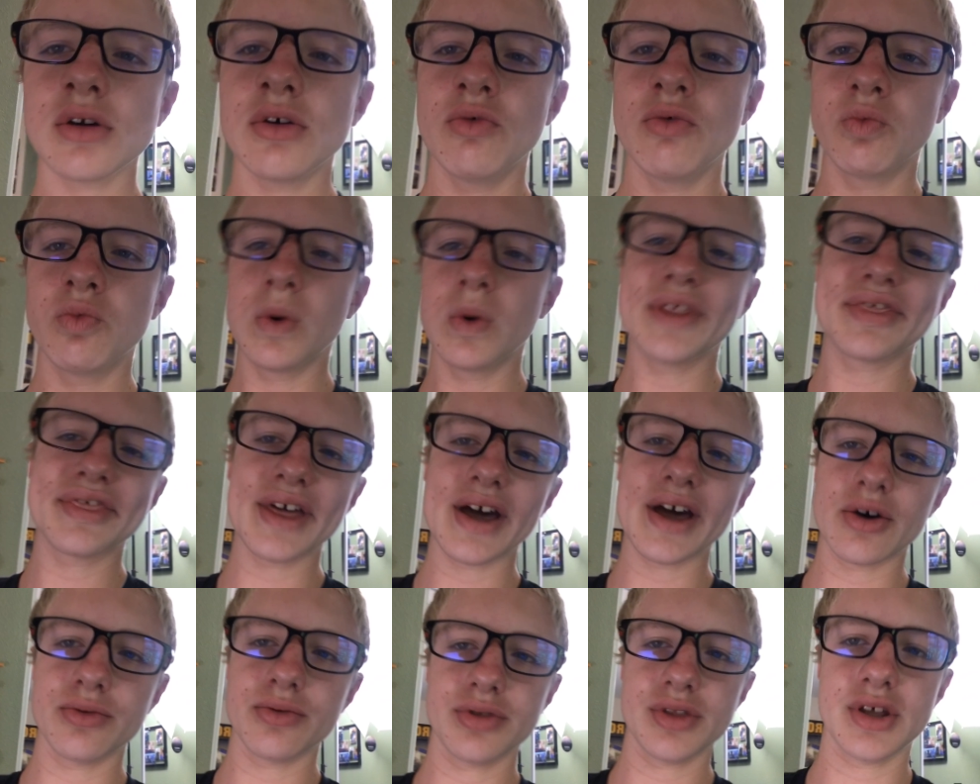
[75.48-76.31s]

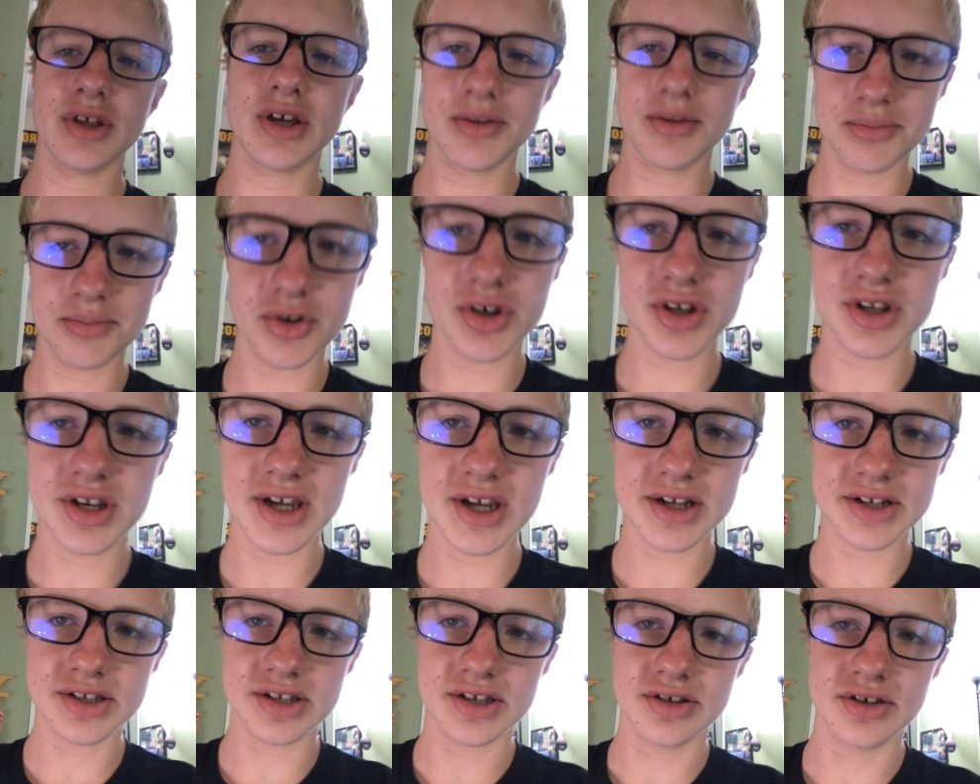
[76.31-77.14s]
Without the gimbal
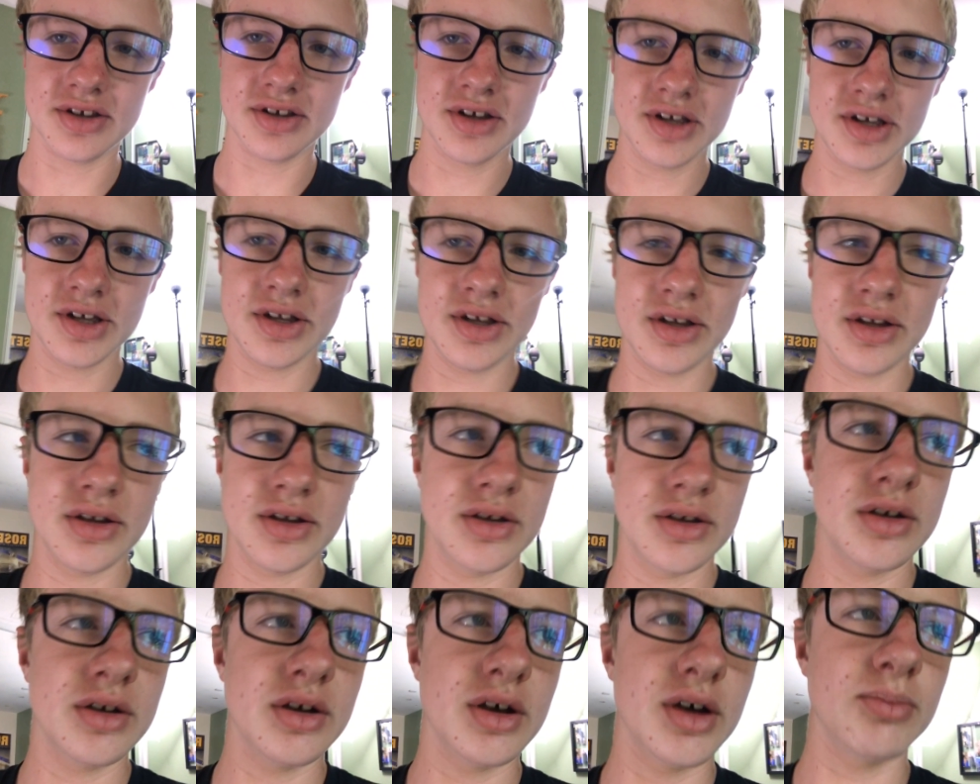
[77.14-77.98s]
connected.
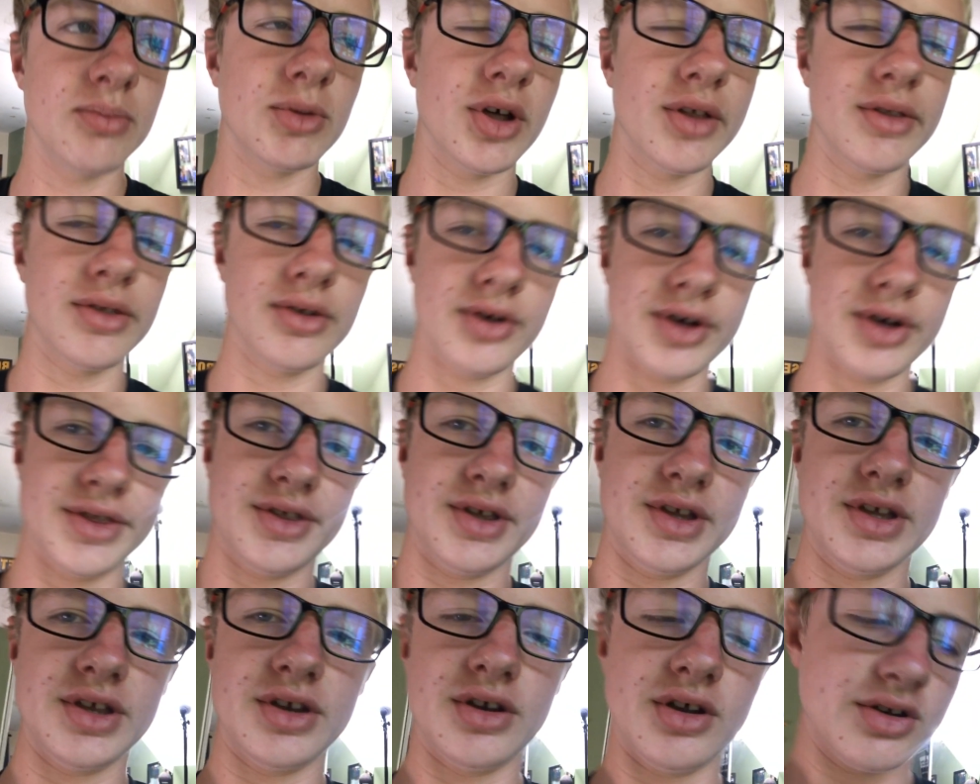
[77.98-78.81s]
Although I think
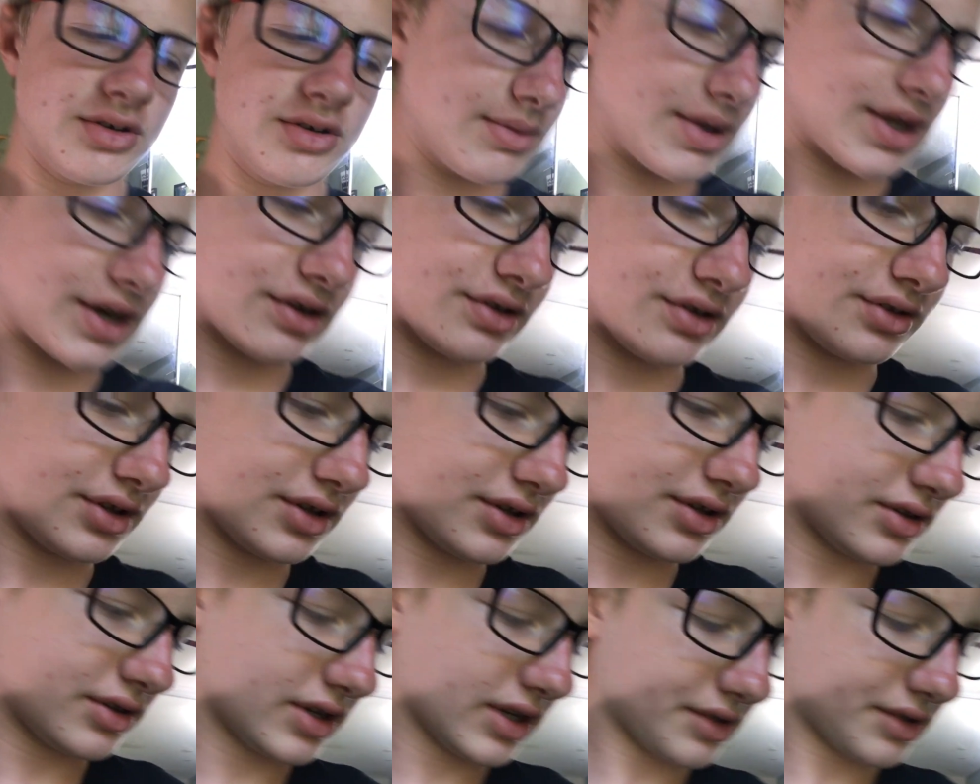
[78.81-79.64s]
it automatically
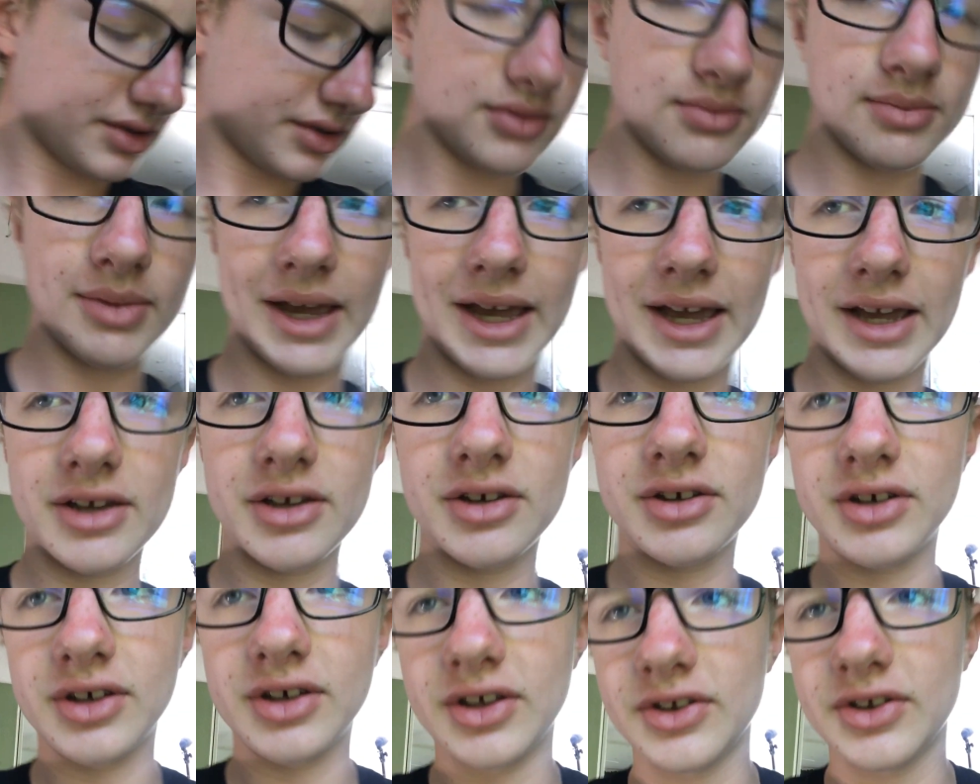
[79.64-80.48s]
connected back,
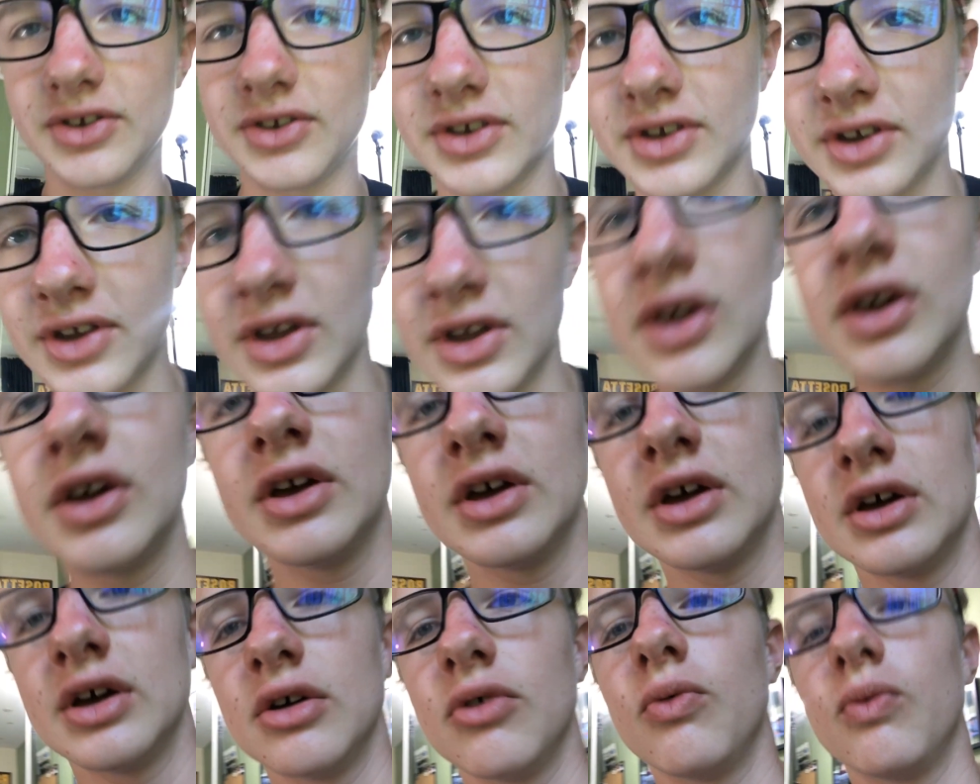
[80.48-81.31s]
because
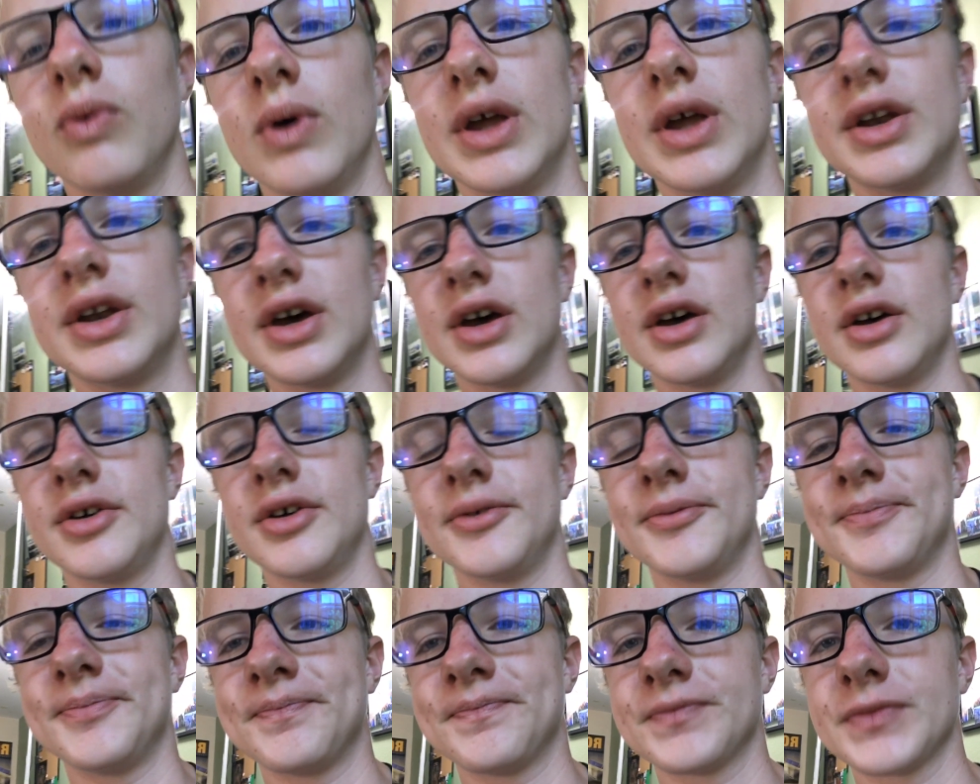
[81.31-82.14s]
when the
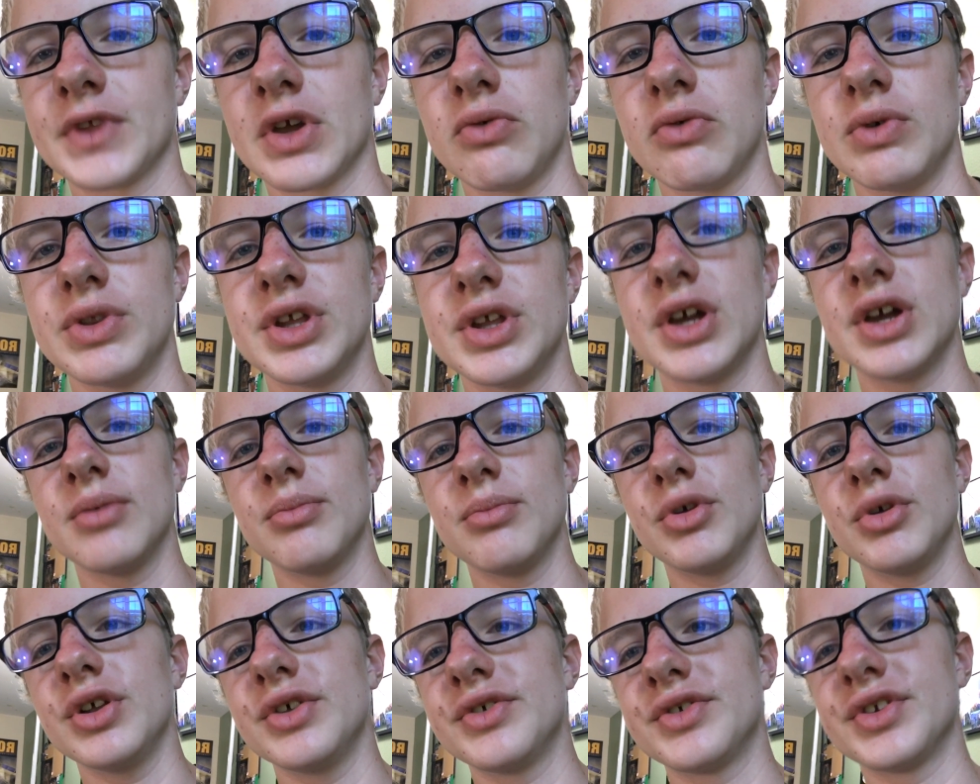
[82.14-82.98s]

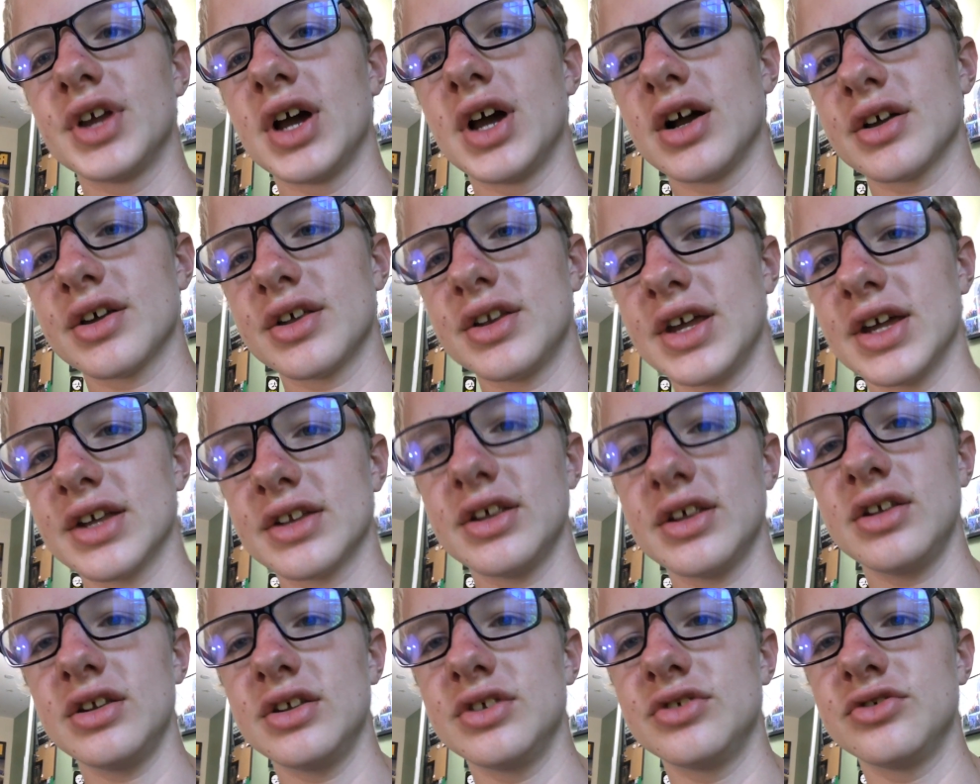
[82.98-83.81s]
gimbal is not
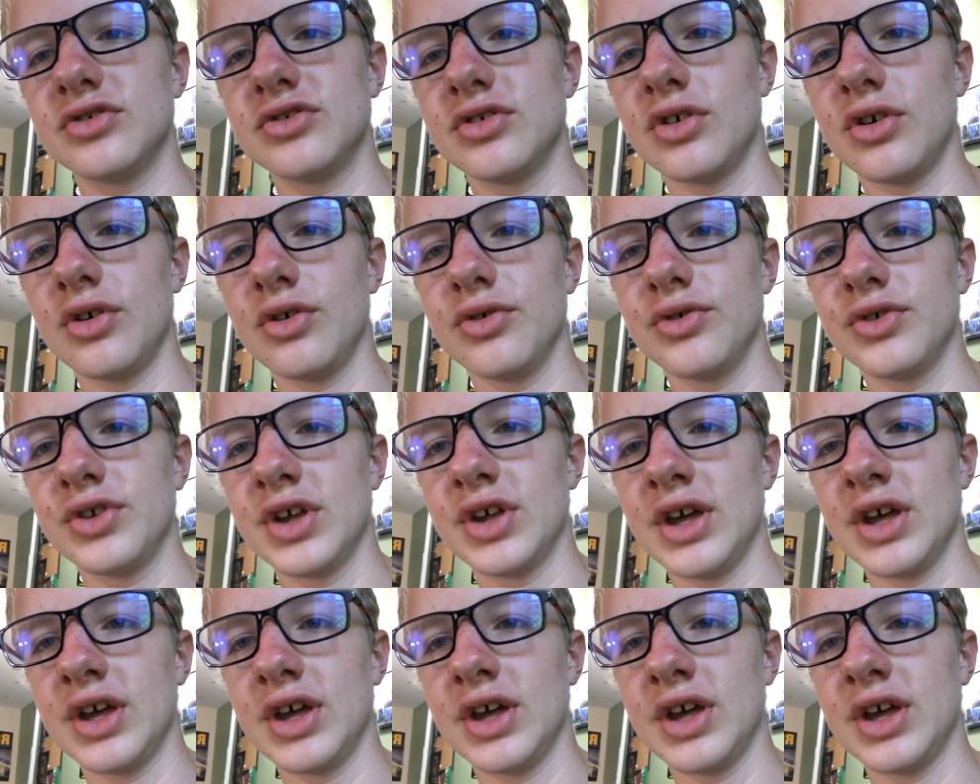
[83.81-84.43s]
connected, it shows